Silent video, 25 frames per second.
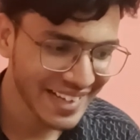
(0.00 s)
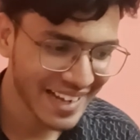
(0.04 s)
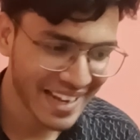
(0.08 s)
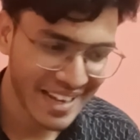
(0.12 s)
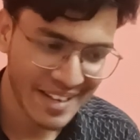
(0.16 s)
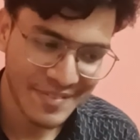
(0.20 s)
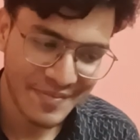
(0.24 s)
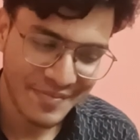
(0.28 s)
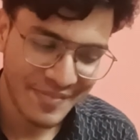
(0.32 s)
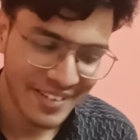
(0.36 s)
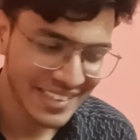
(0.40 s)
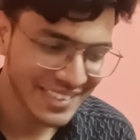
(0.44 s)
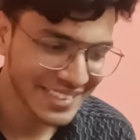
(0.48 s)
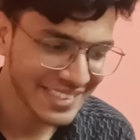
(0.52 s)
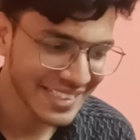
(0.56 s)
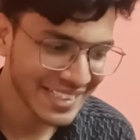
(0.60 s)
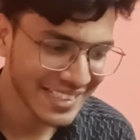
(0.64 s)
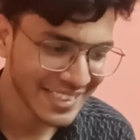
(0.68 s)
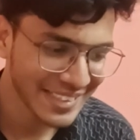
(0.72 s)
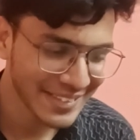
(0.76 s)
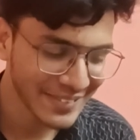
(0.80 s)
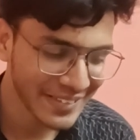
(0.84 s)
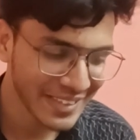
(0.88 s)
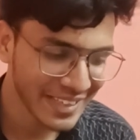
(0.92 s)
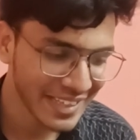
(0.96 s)
I'm pasting
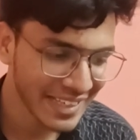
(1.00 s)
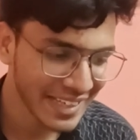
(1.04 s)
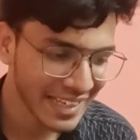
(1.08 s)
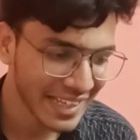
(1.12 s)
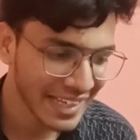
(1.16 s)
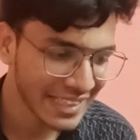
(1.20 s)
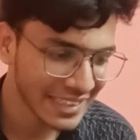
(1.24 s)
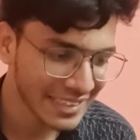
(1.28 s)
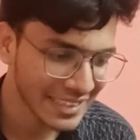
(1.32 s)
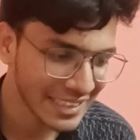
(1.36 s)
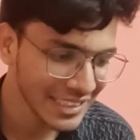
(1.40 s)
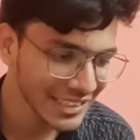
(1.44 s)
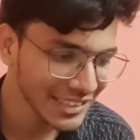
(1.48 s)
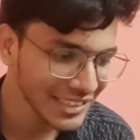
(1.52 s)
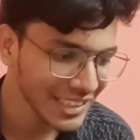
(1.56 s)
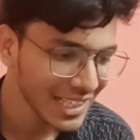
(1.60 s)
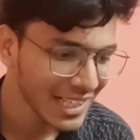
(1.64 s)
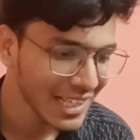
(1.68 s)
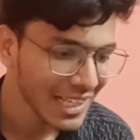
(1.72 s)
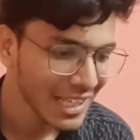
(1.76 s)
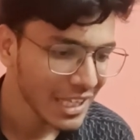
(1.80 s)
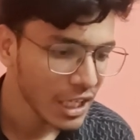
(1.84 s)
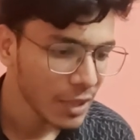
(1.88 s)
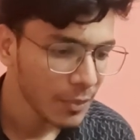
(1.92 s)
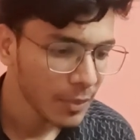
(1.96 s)
it very like this,
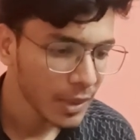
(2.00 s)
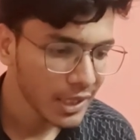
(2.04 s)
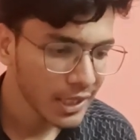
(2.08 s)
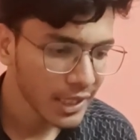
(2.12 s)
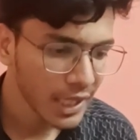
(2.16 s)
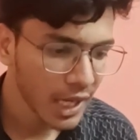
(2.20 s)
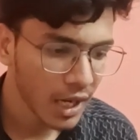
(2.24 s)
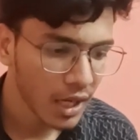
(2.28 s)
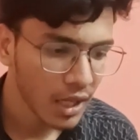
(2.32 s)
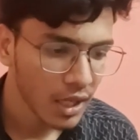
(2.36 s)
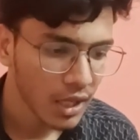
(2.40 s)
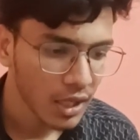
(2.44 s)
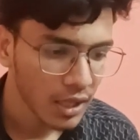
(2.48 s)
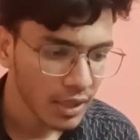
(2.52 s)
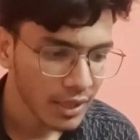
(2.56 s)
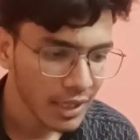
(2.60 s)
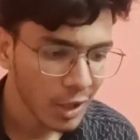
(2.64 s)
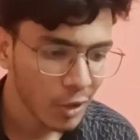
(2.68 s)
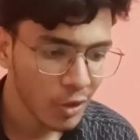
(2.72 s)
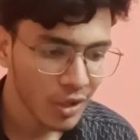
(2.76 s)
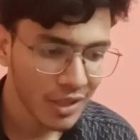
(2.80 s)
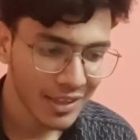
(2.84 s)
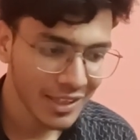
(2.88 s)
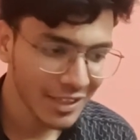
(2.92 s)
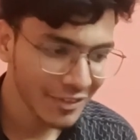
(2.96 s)
but yeah, now
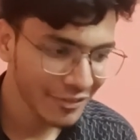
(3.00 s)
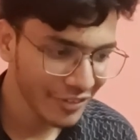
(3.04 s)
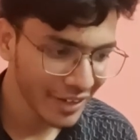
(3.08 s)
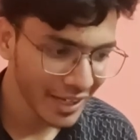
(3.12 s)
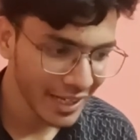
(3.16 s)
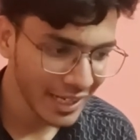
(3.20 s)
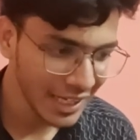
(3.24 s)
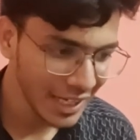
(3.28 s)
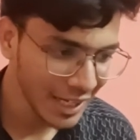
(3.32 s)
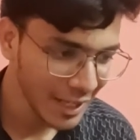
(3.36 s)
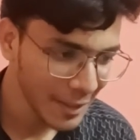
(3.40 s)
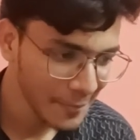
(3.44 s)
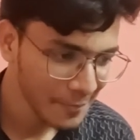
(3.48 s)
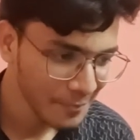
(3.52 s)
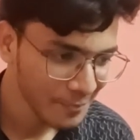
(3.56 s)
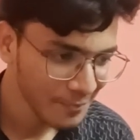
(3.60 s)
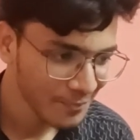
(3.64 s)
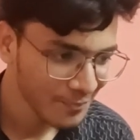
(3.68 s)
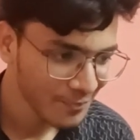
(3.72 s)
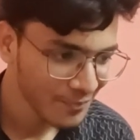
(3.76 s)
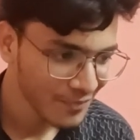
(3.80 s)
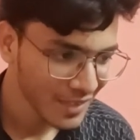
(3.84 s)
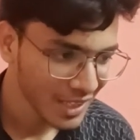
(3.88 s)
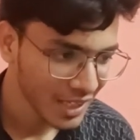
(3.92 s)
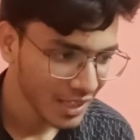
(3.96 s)
run the file
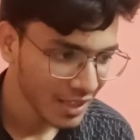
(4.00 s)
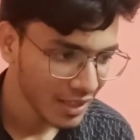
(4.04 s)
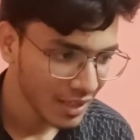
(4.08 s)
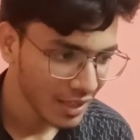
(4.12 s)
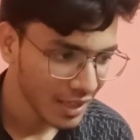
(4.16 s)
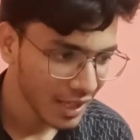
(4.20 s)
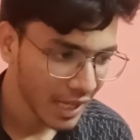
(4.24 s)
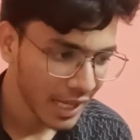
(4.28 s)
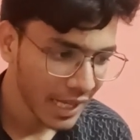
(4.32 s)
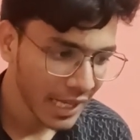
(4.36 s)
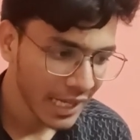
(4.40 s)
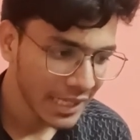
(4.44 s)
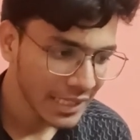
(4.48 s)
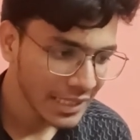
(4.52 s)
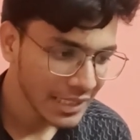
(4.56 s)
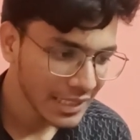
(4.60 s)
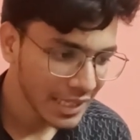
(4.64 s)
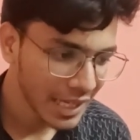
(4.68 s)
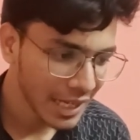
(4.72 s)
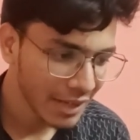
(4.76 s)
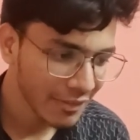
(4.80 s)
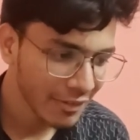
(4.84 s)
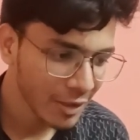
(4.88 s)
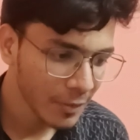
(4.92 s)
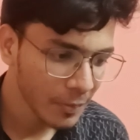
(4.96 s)
and
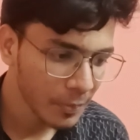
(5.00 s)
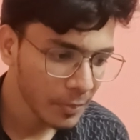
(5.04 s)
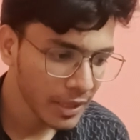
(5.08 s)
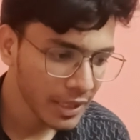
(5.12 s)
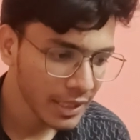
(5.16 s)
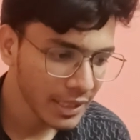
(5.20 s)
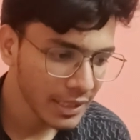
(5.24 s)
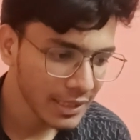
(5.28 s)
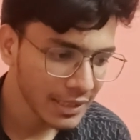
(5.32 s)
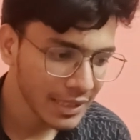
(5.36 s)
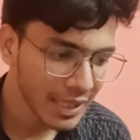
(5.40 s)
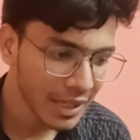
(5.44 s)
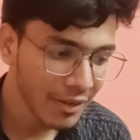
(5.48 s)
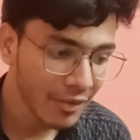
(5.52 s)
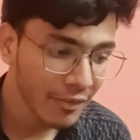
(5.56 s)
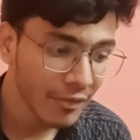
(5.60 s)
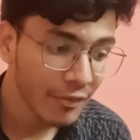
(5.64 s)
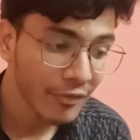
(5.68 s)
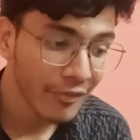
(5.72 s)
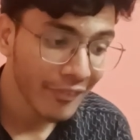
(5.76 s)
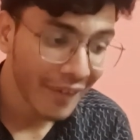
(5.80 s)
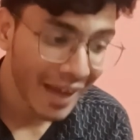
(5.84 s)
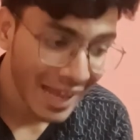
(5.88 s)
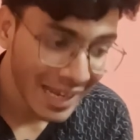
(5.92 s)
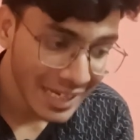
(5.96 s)
I will print the
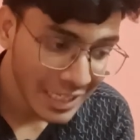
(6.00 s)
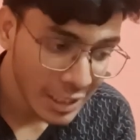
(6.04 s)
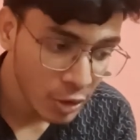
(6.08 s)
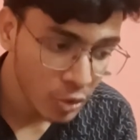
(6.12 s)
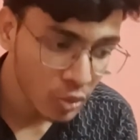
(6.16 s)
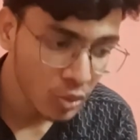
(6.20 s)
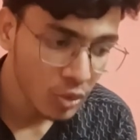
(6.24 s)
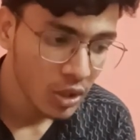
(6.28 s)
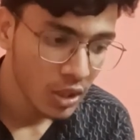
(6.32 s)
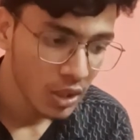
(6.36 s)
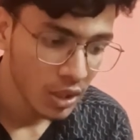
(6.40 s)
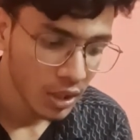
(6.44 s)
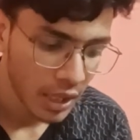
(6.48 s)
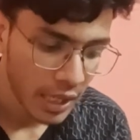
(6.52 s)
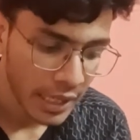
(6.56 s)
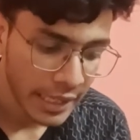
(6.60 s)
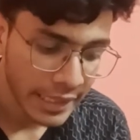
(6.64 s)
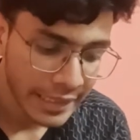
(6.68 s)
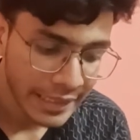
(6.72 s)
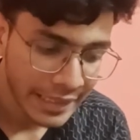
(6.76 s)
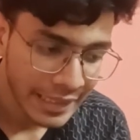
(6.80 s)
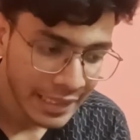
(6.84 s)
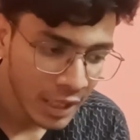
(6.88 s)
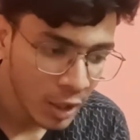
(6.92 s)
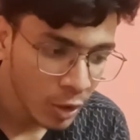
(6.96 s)
value,
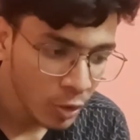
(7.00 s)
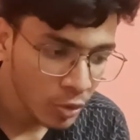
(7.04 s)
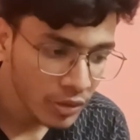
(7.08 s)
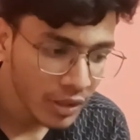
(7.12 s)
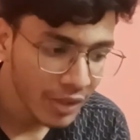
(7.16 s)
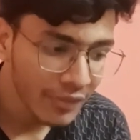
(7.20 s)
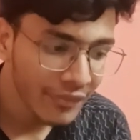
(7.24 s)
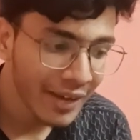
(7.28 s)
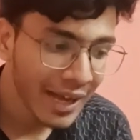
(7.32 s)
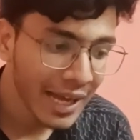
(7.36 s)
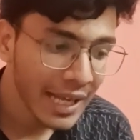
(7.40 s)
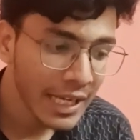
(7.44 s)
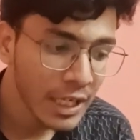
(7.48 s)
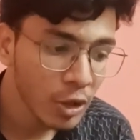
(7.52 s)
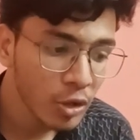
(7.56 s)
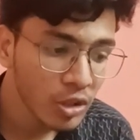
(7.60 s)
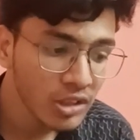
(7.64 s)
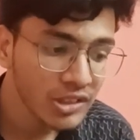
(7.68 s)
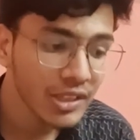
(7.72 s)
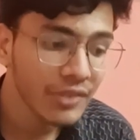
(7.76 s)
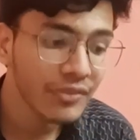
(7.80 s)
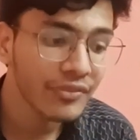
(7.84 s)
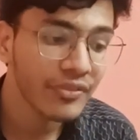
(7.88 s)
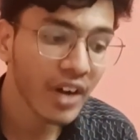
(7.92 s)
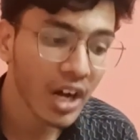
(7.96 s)
and now the value is
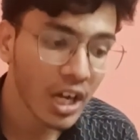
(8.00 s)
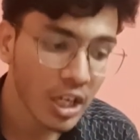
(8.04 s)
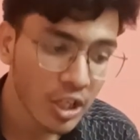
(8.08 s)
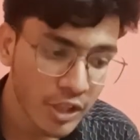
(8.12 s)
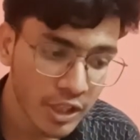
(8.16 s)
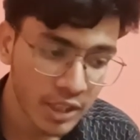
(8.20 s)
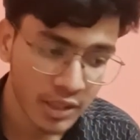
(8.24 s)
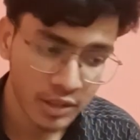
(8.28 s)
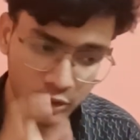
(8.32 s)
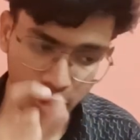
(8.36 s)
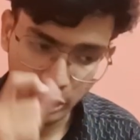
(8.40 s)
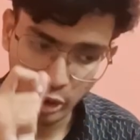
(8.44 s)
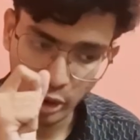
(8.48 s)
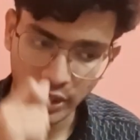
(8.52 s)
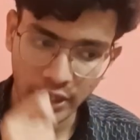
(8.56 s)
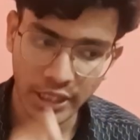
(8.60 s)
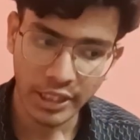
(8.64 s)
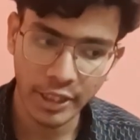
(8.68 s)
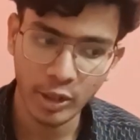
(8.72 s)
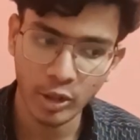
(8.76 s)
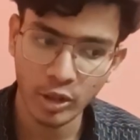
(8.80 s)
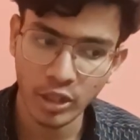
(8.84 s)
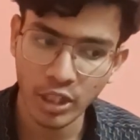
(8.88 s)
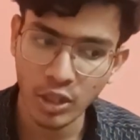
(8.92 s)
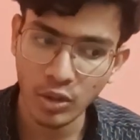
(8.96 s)
a function, so I need
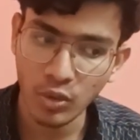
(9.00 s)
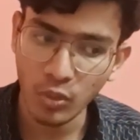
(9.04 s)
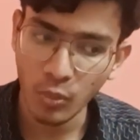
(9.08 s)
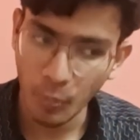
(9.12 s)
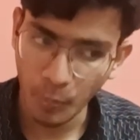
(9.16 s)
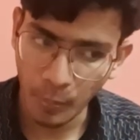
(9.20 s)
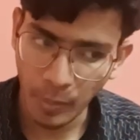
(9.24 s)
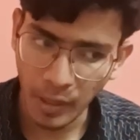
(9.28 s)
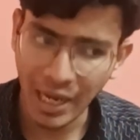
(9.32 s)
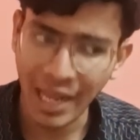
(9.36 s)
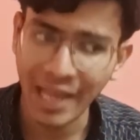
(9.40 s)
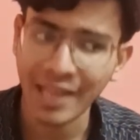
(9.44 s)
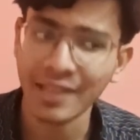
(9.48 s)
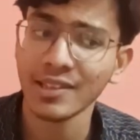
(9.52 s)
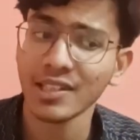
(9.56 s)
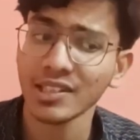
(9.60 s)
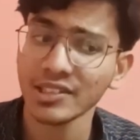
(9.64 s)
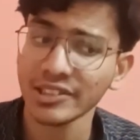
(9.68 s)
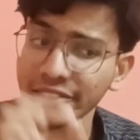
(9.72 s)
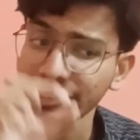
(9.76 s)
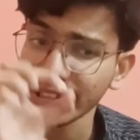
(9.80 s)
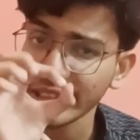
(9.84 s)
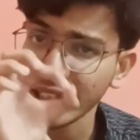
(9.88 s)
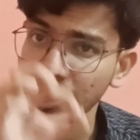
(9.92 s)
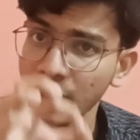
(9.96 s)
to give
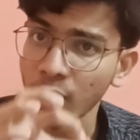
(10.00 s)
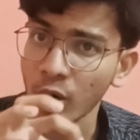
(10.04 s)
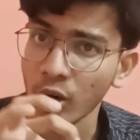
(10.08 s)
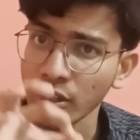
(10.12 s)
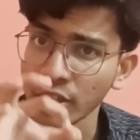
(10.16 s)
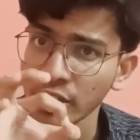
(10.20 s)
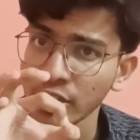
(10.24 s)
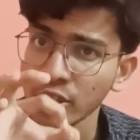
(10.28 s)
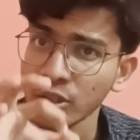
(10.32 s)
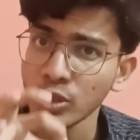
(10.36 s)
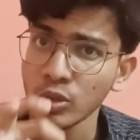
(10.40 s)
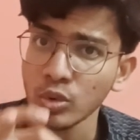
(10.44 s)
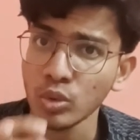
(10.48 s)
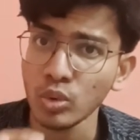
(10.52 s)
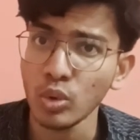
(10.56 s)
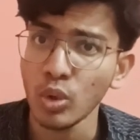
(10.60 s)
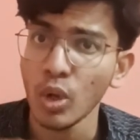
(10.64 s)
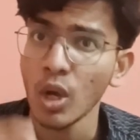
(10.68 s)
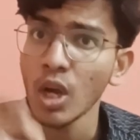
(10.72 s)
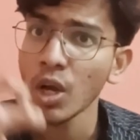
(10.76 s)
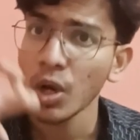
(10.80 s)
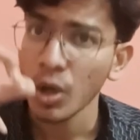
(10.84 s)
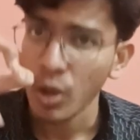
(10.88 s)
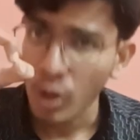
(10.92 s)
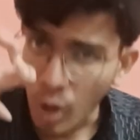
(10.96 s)
parenthesis in order to
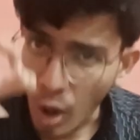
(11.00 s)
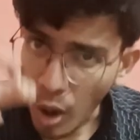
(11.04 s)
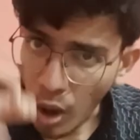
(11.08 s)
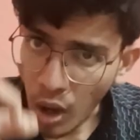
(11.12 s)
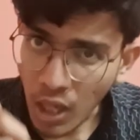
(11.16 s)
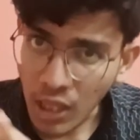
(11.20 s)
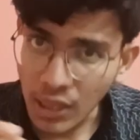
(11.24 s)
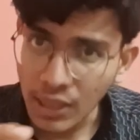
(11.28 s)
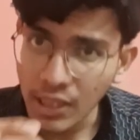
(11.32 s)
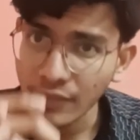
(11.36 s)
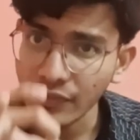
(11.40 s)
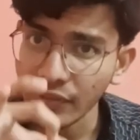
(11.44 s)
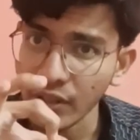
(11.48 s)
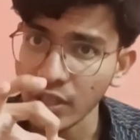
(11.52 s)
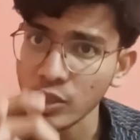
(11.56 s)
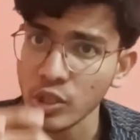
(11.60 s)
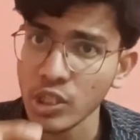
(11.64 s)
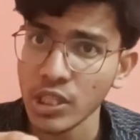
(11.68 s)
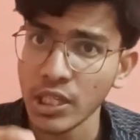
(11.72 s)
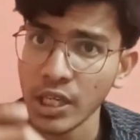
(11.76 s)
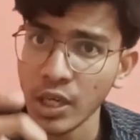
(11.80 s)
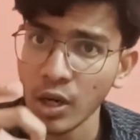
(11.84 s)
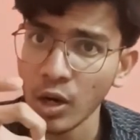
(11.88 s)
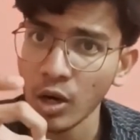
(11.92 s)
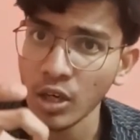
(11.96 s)
call the function,
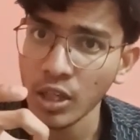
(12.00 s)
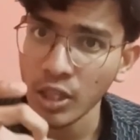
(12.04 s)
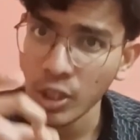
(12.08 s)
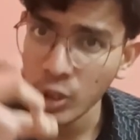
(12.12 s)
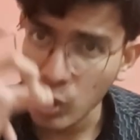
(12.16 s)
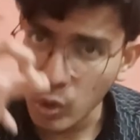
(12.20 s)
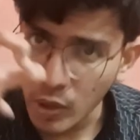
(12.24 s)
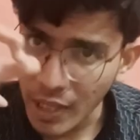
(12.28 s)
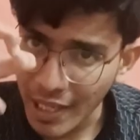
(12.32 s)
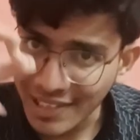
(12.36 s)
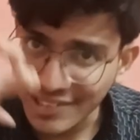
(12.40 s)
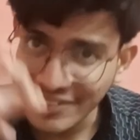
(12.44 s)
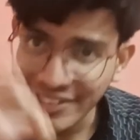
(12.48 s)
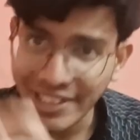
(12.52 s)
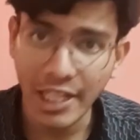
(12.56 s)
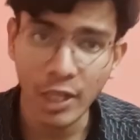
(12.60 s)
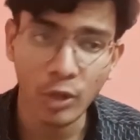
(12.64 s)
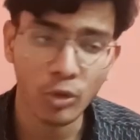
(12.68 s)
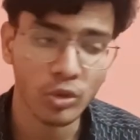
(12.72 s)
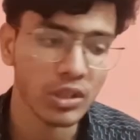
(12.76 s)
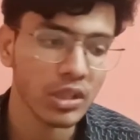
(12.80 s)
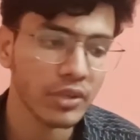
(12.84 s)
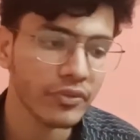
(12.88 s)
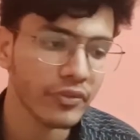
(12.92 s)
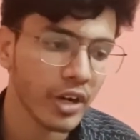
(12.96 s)
in order to
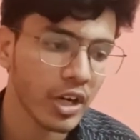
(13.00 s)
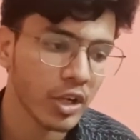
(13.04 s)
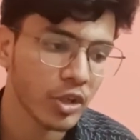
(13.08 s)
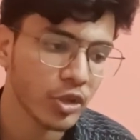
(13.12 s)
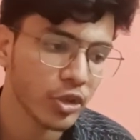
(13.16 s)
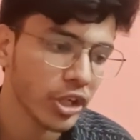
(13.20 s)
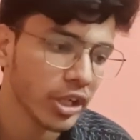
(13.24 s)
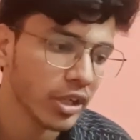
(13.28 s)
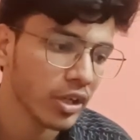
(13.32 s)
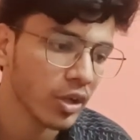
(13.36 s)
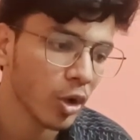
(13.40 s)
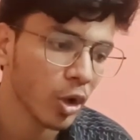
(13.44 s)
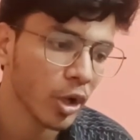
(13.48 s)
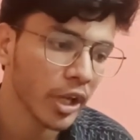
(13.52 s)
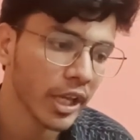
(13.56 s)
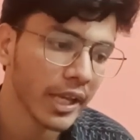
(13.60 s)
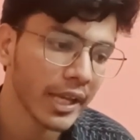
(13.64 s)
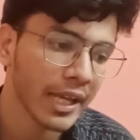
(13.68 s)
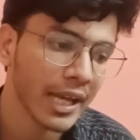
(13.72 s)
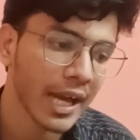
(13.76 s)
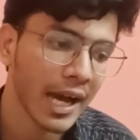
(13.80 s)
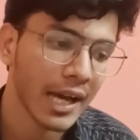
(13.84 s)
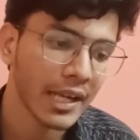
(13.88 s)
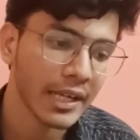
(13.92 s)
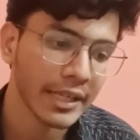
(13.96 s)
execute the function. Okay,
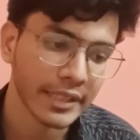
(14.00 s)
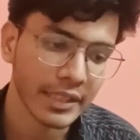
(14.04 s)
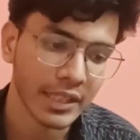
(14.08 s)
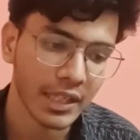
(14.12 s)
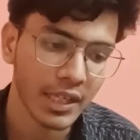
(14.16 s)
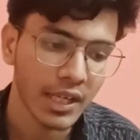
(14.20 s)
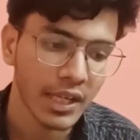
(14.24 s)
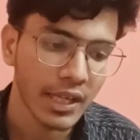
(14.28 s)
got it.